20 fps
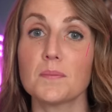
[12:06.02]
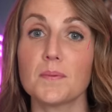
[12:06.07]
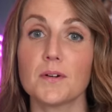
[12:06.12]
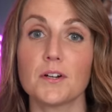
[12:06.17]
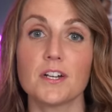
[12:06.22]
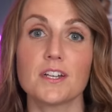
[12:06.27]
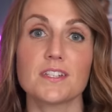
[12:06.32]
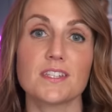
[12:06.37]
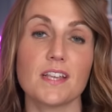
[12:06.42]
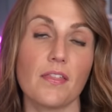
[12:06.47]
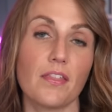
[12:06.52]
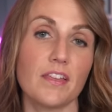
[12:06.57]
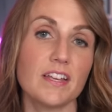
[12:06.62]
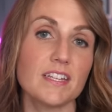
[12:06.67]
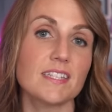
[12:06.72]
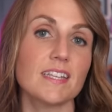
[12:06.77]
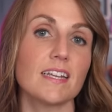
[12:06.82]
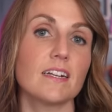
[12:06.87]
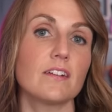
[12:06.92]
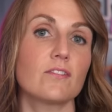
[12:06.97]
bonus, this
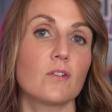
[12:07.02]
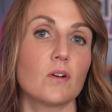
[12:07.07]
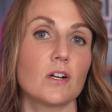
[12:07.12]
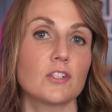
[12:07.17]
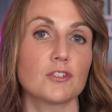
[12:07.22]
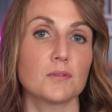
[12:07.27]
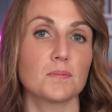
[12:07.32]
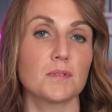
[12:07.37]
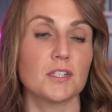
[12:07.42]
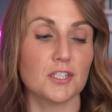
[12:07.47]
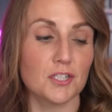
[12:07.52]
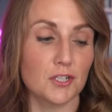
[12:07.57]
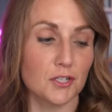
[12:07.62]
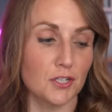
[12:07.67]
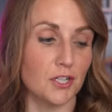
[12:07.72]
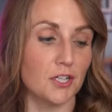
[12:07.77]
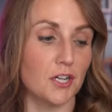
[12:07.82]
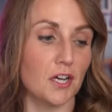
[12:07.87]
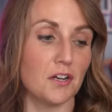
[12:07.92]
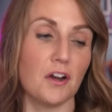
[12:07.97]
set of quadruplets
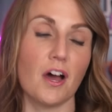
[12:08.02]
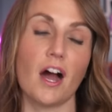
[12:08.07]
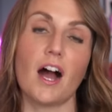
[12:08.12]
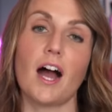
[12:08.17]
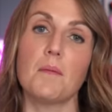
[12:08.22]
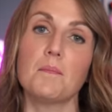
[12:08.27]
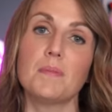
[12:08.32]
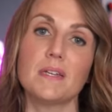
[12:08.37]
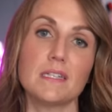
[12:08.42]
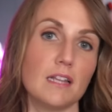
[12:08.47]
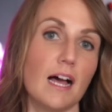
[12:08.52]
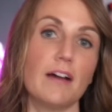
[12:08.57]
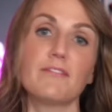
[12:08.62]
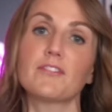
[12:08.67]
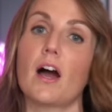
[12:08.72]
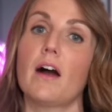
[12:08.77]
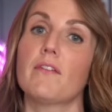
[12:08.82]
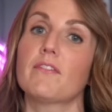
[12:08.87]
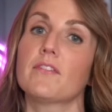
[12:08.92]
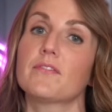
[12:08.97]
could not be left
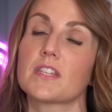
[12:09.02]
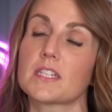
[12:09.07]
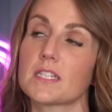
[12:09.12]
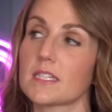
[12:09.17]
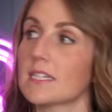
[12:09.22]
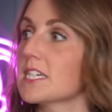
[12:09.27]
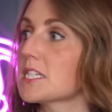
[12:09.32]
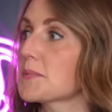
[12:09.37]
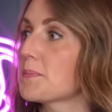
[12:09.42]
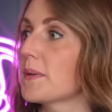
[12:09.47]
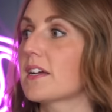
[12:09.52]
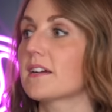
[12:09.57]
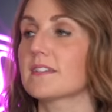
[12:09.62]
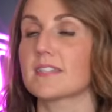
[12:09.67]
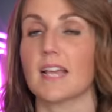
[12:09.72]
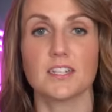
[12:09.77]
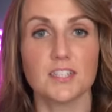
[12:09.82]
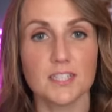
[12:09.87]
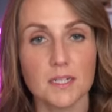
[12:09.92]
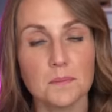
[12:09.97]
off of this list because
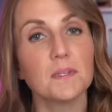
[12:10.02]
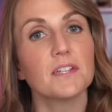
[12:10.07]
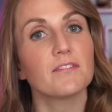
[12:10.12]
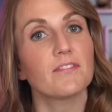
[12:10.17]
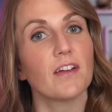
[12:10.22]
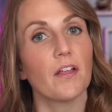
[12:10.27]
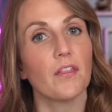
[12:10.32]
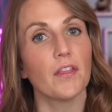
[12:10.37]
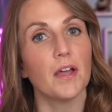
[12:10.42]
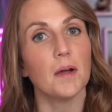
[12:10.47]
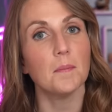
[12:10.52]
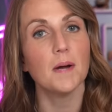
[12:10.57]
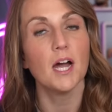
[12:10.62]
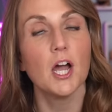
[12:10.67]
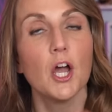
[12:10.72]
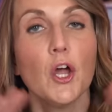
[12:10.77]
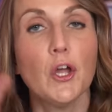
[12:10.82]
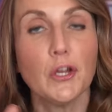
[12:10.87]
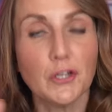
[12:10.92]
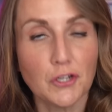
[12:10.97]
I simply found them
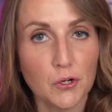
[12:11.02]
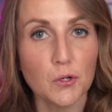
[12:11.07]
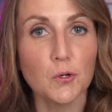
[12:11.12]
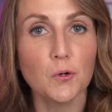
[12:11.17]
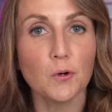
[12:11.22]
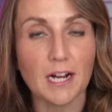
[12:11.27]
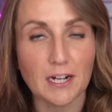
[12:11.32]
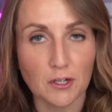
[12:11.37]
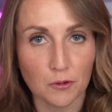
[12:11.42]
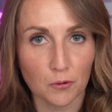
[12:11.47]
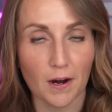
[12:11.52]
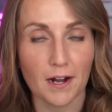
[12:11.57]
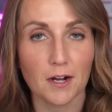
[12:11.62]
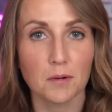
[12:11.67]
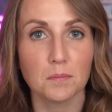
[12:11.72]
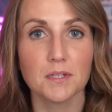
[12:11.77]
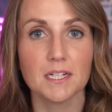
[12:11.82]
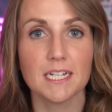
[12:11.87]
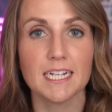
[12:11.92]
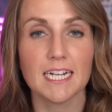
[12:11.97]
too
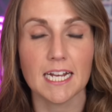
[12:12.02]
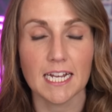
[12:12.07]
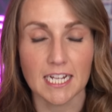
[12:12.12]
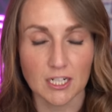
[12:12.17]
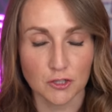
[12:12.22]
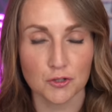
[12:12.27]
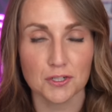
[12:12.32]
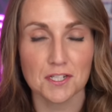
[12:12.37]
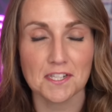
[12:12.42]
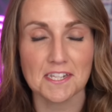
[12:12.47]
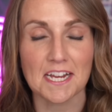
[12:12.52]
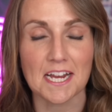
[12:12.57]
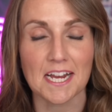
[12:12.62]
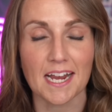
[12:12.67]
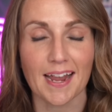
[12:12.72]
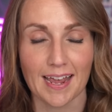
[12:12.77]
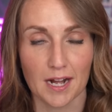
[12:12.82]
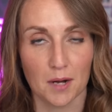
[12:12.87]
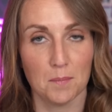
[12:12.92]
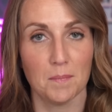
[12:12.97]
incredibly interesting
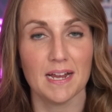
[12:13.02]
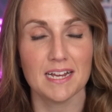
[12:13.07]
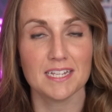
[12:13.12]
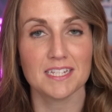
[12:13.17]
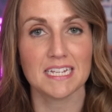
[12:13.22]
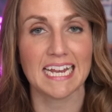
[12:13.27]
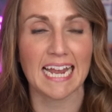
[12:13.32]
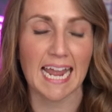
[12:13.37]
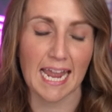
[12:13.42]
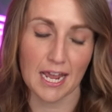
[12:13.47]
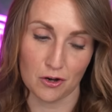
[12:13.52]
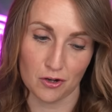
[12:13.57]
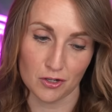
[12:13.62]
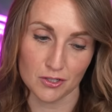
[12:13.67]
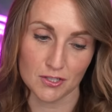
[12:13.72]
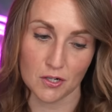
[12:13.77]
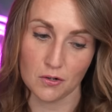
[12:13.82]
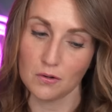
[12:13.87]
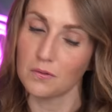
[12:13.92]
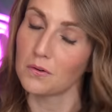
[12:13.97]
and amazing and
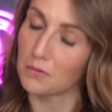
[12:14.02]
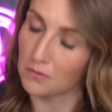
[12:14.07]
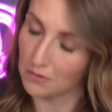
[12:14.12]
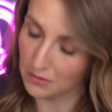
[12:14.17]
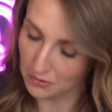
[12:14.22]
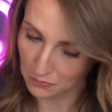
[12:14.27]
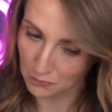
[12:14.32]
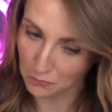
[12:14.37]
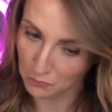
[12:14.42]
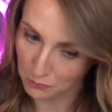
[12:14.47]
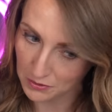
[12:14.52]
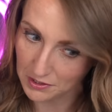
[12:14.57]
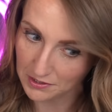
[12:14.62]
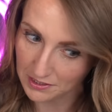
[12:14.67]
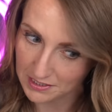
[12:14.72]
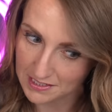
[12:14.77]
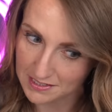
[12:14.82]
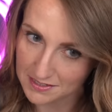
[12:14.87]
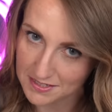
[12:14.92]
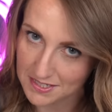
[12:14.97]
also
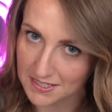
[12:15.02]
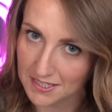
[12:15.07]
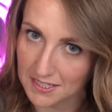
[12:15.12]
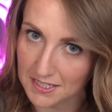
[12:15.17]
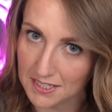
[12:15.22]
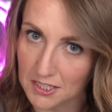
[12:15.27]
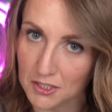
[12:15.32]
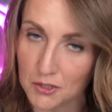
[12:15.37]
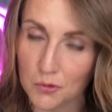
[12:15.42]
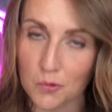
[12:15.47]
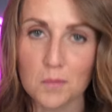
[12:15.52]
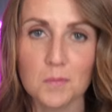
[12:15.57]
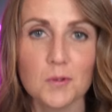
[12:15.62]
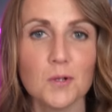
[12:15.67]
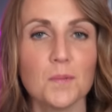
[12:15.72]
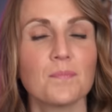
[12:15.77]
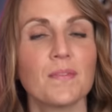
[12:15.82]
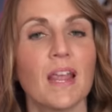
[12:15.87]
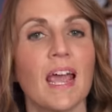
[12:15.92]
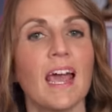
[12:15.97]
really stinking
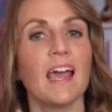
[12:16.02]
adorable.